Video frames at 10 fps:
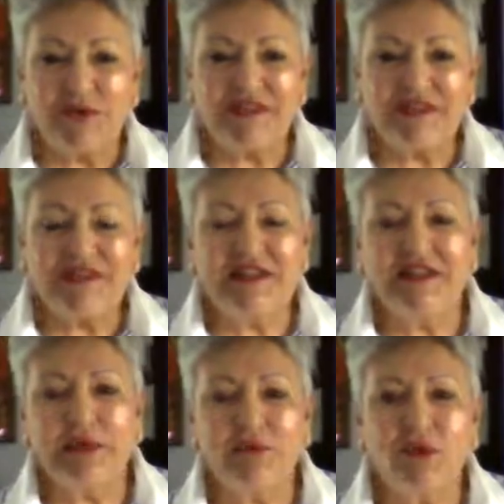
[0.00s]
it says the
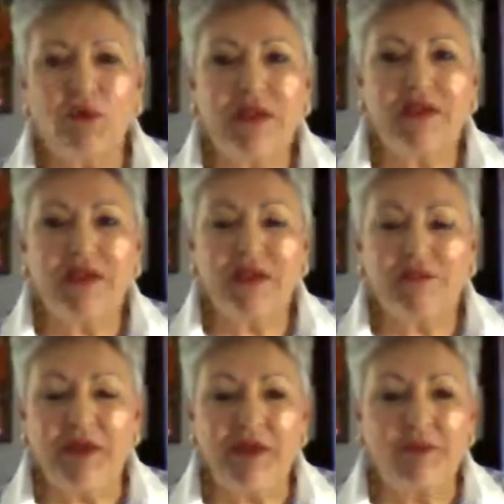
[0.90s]
number one thing
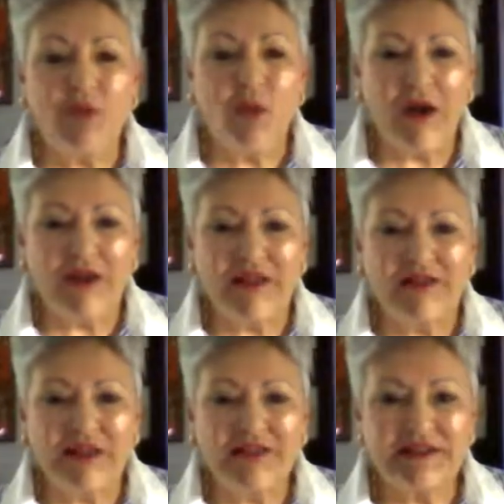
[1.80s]
people want
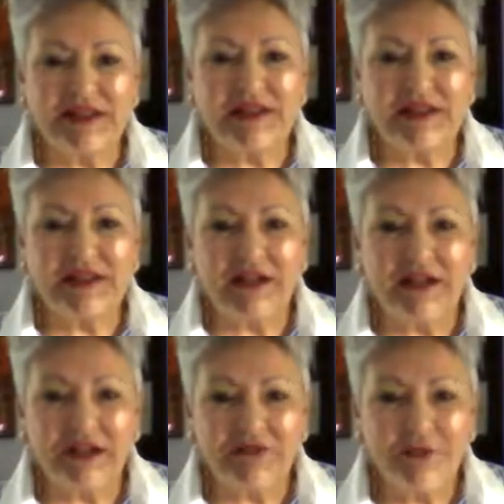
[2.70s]
at that second
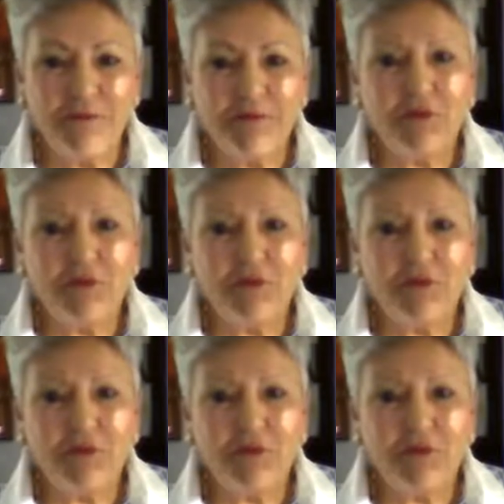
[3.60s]
level,